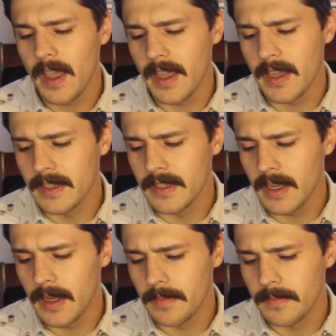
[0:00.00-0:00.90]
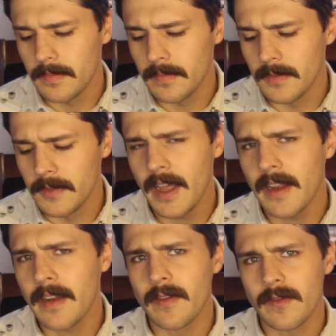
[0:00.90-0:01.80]
And
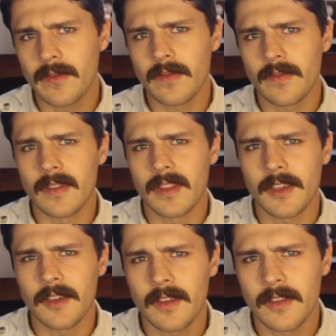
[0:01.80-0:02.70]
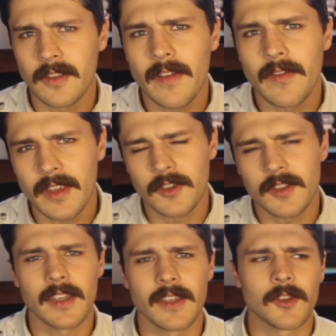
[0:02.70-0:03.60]
none of these
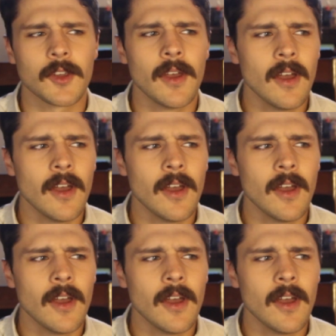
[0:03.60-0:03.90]
things